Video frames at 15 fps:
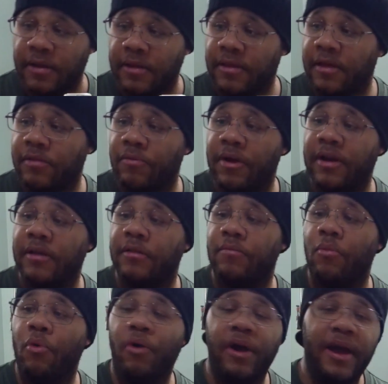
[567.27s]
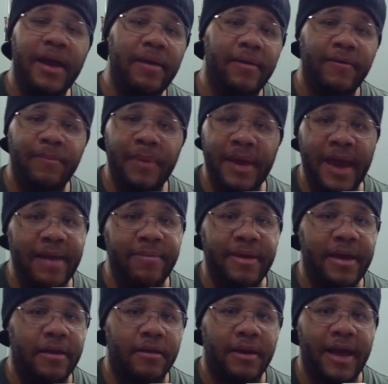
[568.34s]
this one is more
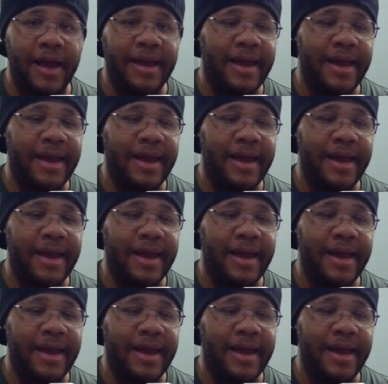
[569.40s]
ABS-like.